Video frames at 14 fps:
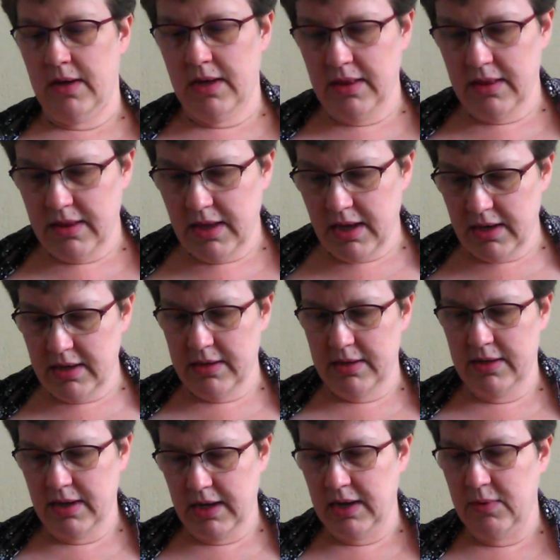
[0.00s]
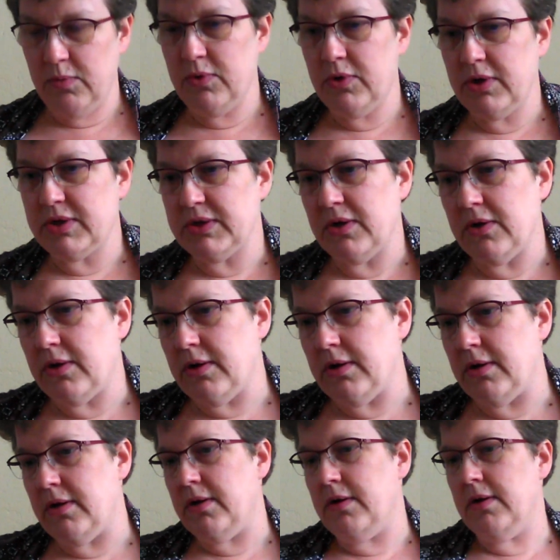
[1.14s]
And then I worked
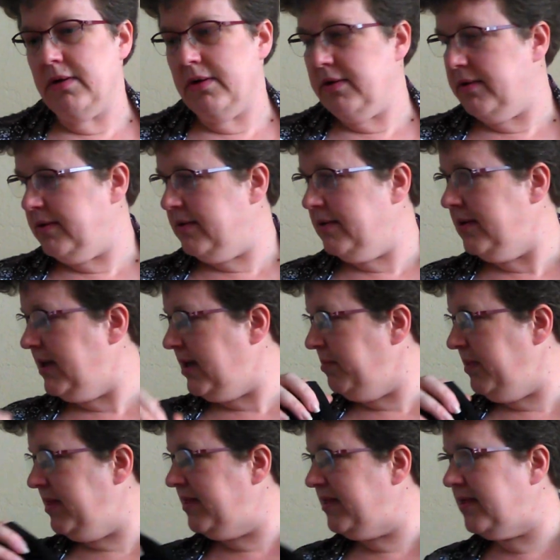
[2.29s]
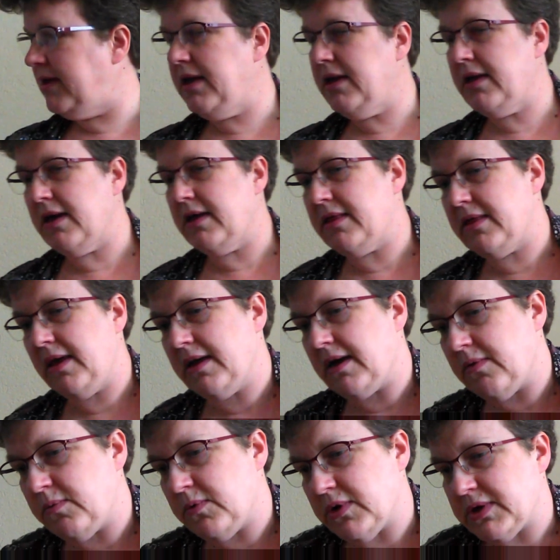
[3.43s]
on, let me think, I think
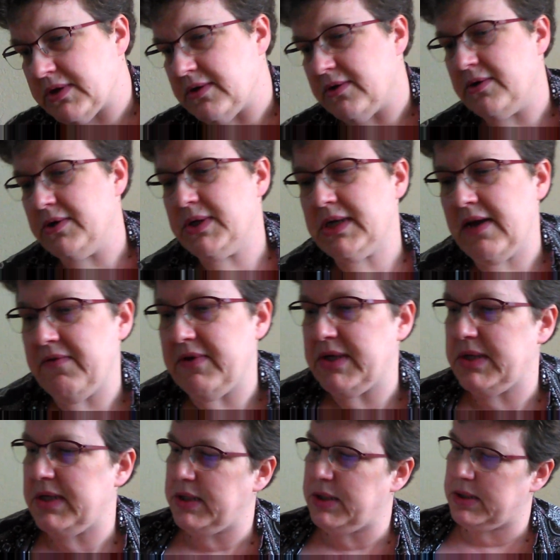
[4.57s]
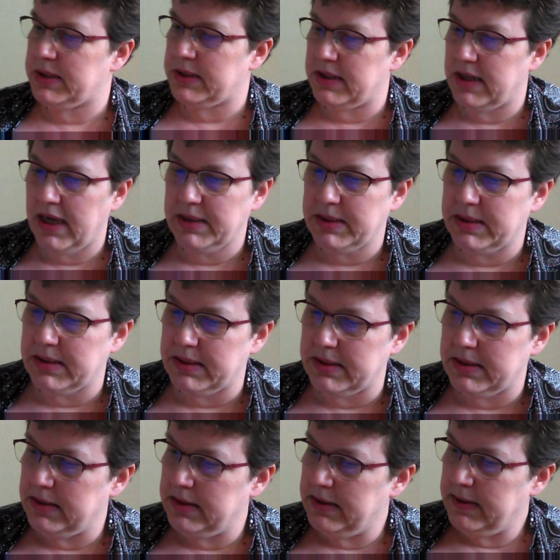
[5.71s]
I worked on Save the Stitches next.
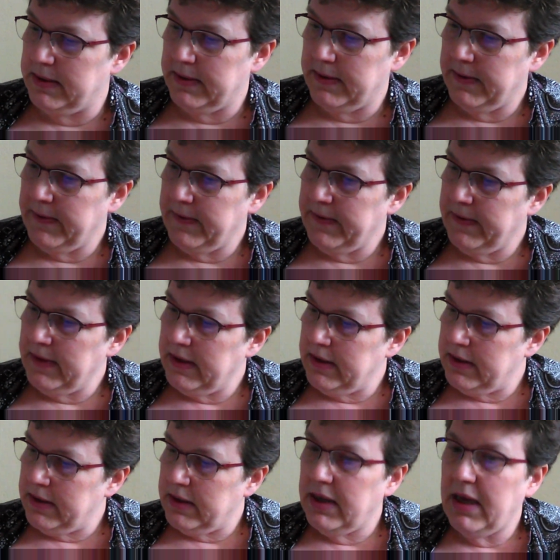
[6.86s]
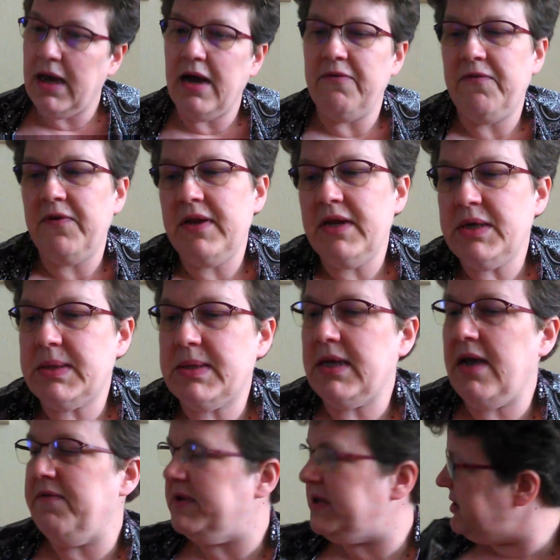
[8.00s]
Yeah, I finished
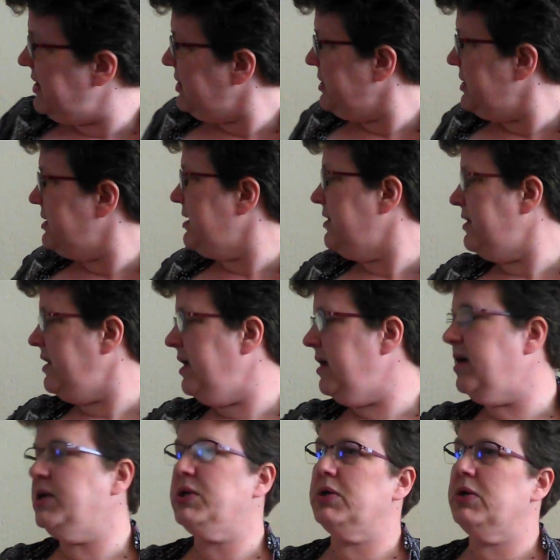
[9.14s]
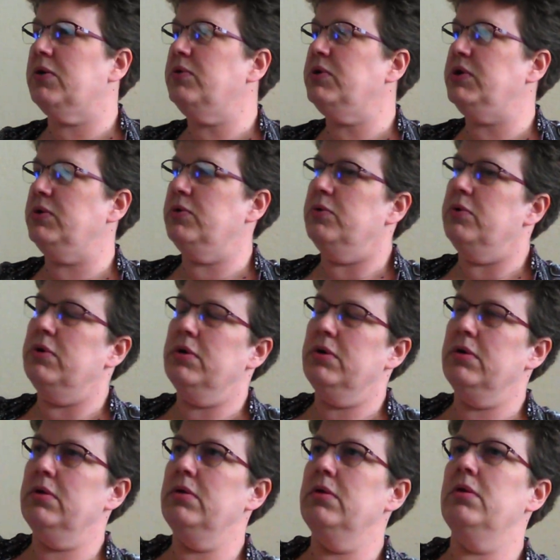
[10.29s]
Save the Stitches. I think I showed you
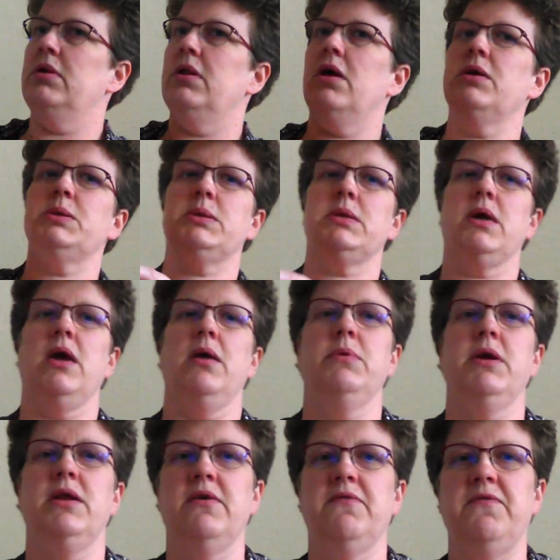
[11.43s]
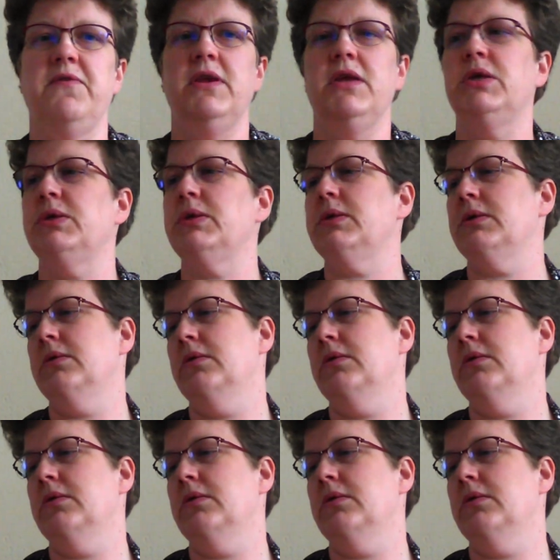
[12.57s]
last time that I finished